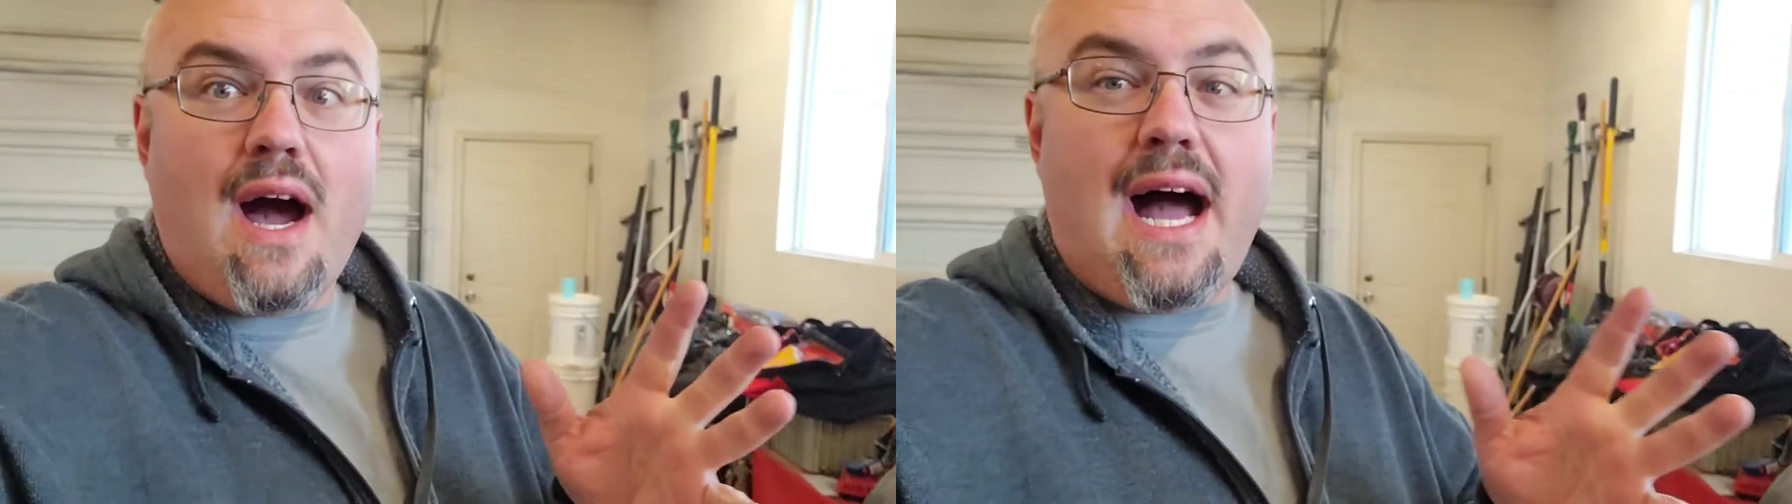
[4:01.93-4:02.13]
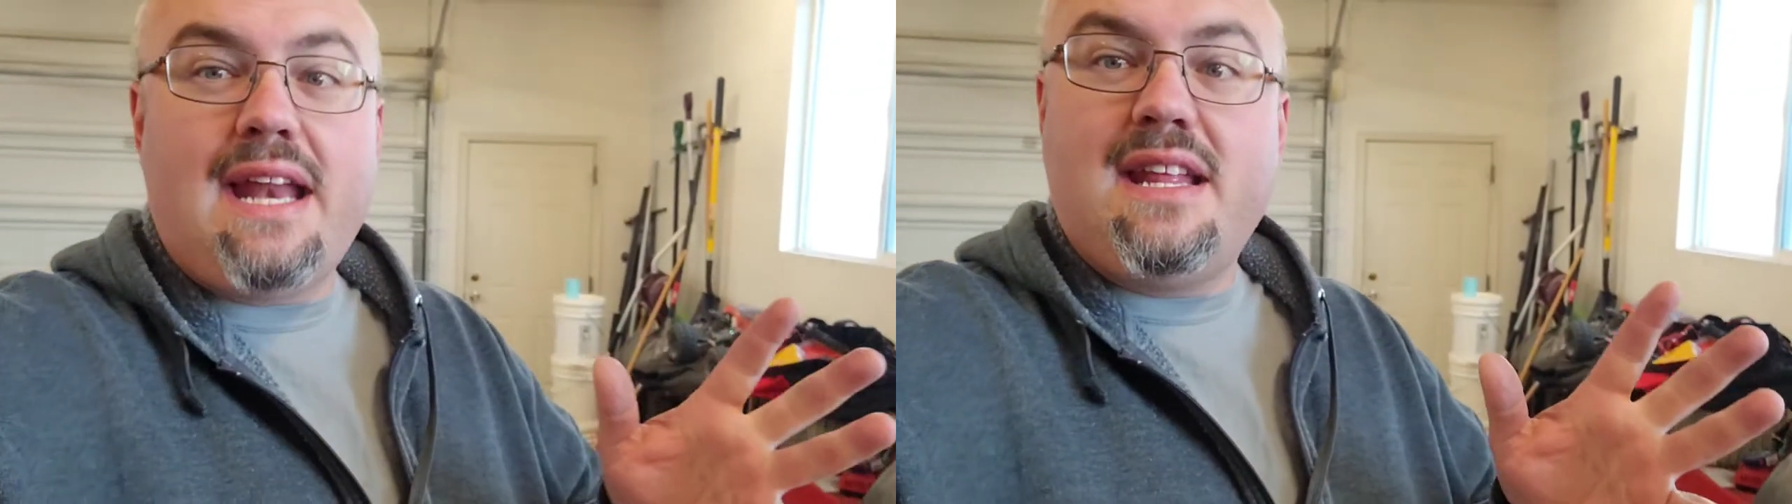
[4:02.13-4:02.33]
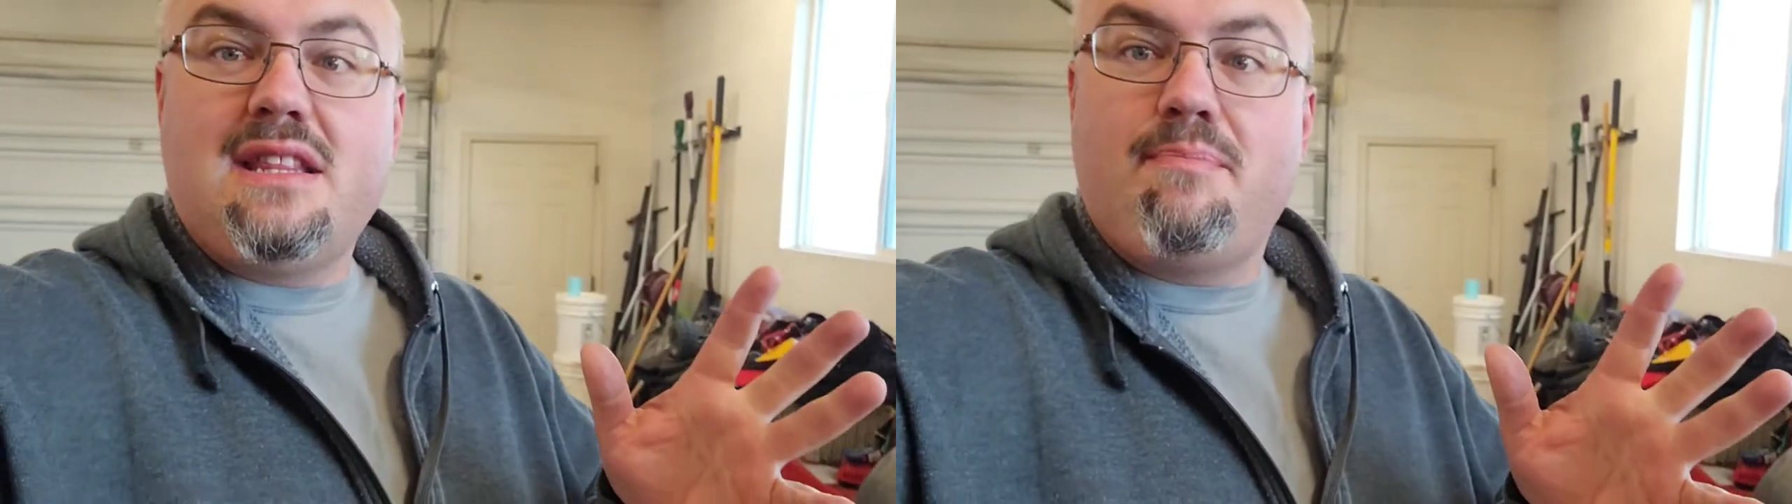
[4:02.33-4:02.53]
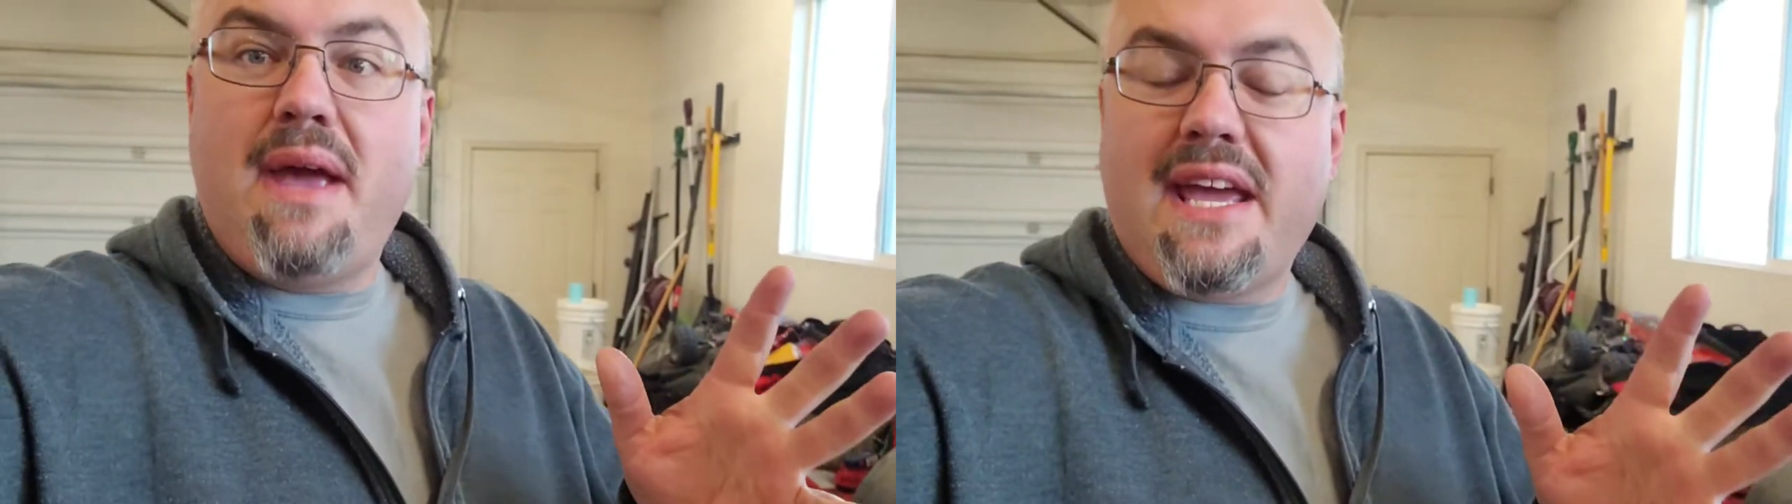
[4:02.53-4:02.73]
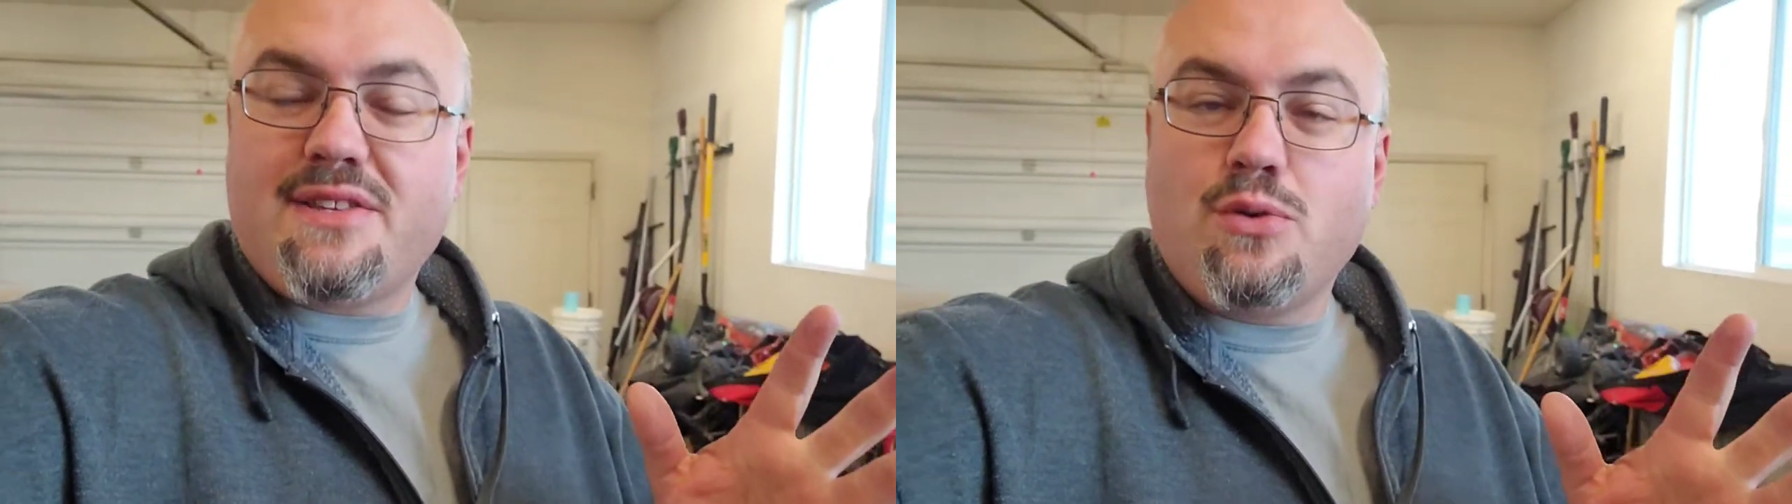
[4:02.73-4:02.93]
I need the
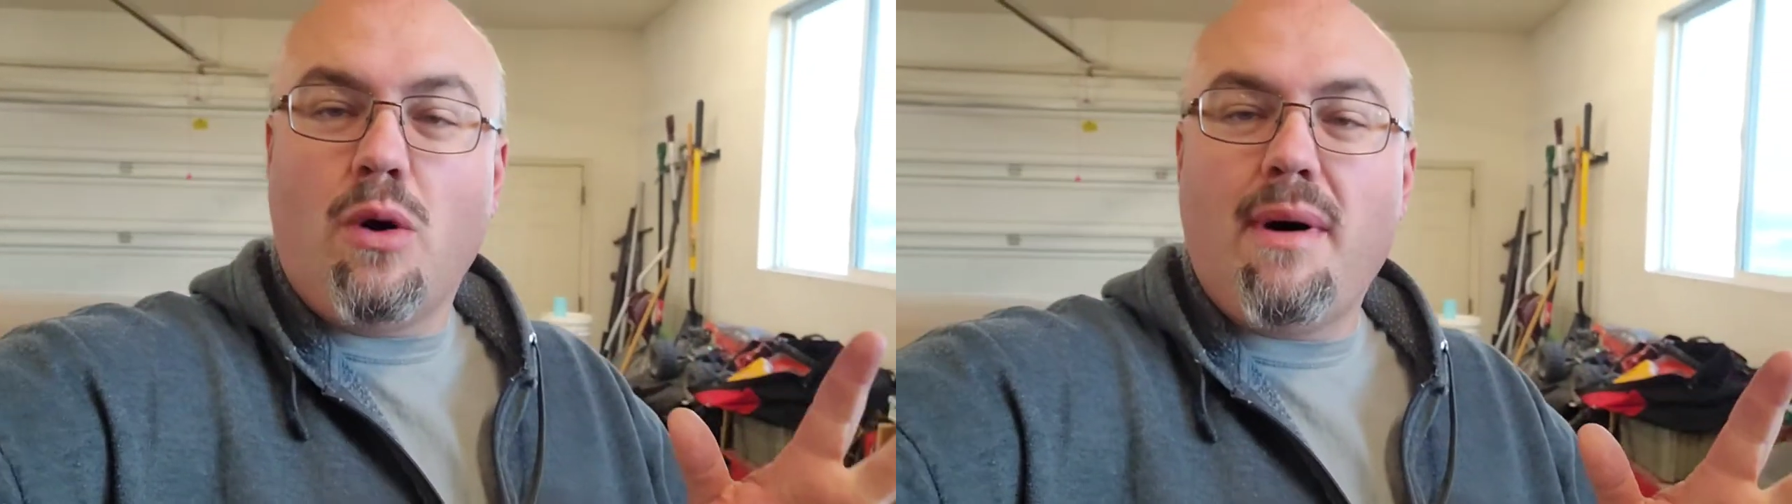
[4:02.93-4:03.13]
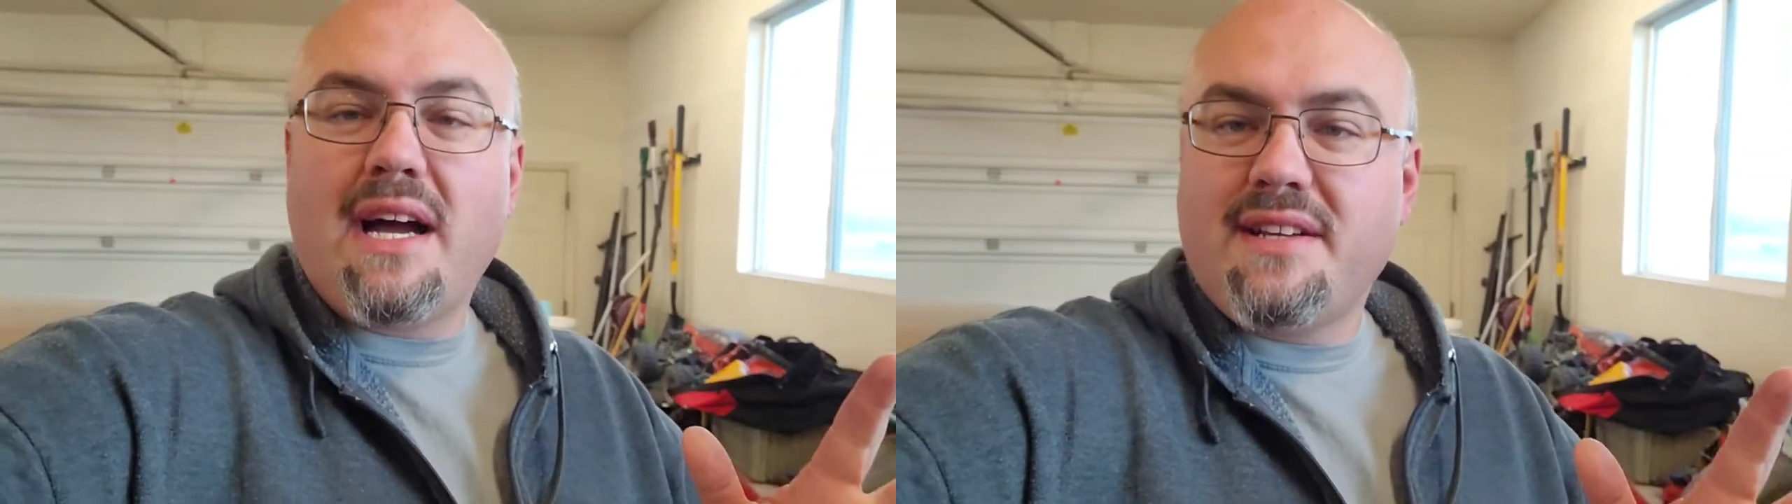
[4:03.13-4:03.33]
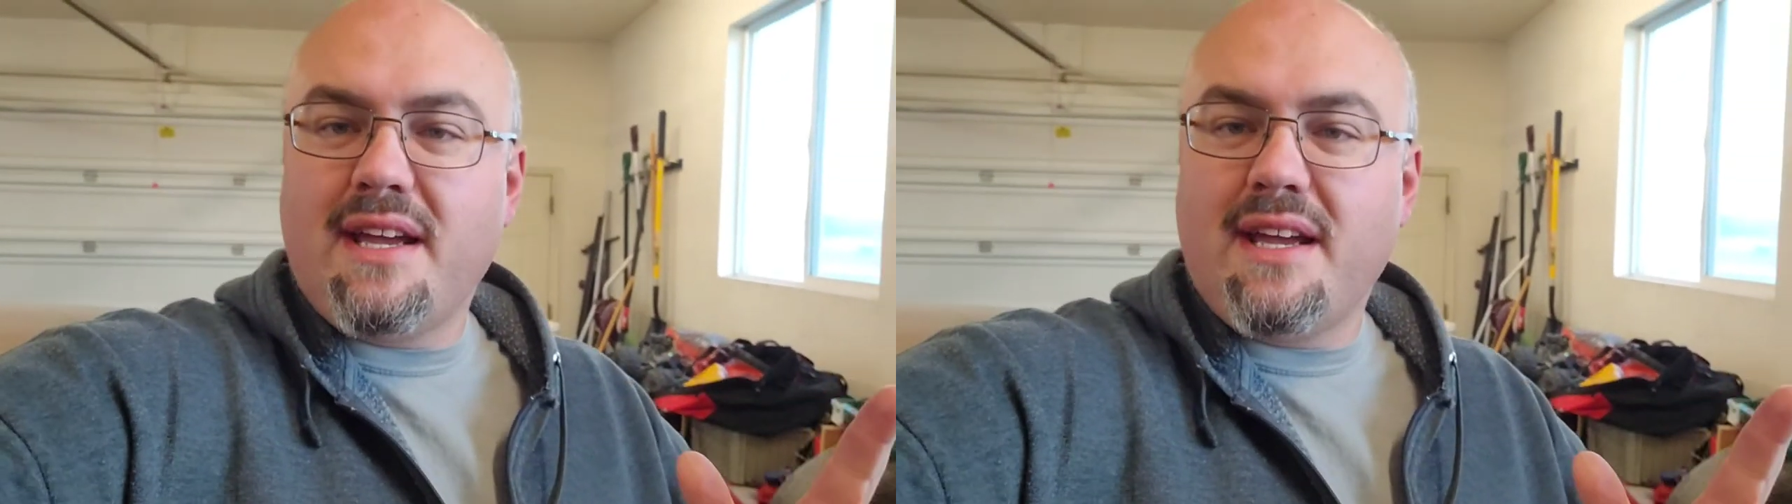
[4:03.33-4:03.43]
biggest toolbox